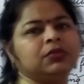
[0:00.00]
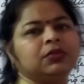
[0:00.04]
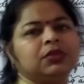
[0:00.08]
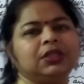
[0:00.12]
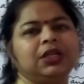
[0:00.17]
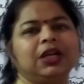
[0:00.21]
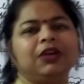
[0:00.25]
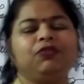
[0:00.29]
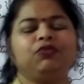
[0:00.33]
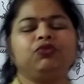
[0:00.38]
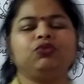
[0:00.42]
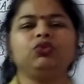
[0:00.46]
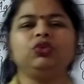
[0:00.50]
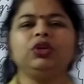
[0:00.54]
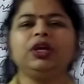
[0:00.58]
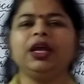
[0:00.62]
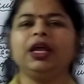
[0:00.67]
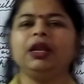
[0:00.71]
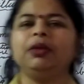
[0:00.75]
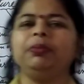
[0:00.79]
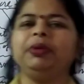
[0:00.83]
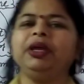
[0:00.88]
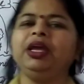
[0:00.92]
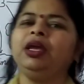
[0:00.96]
That food
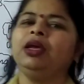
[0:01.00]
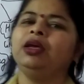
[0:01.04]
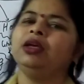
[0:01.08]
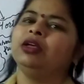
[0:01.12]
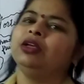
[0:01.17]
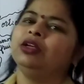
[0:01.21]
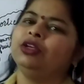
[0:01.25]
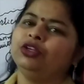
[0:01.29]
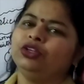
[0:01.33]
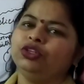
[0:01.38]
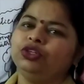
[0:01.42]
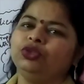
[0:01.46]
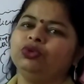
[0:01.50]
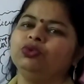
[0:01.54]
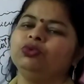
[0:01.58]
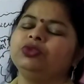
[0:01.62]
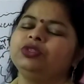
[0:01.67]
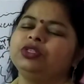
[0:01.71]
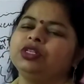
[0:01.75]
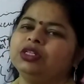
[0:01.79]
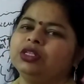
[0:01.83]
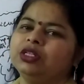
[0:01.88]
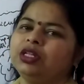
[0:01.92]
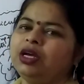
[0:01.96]
can be
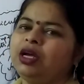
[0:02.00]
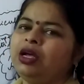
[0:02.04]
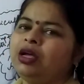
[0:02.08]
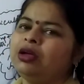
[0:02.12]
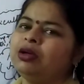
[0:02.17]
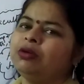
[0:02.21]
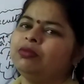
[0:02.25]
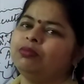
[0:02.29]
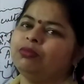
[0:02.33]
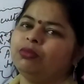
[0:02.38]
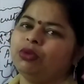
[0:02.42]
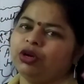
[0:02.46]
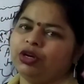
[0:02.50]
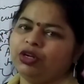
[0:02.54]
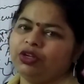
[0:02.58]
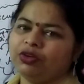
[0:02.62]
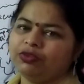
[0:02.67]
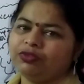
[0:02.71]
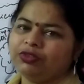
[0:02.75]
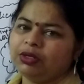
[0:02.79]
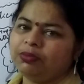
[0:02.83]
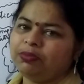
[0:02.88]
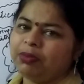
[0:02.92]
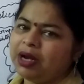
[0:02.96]
used in the body
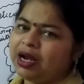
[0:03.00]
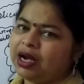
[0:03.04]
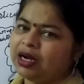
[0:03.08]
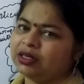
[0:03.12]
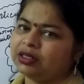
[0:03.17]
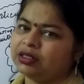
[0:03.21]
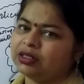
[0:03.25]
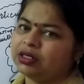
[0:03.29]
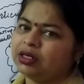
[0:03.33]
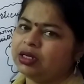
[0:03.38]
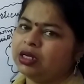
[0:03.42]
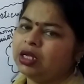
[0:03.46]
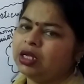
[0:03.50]
of the plant.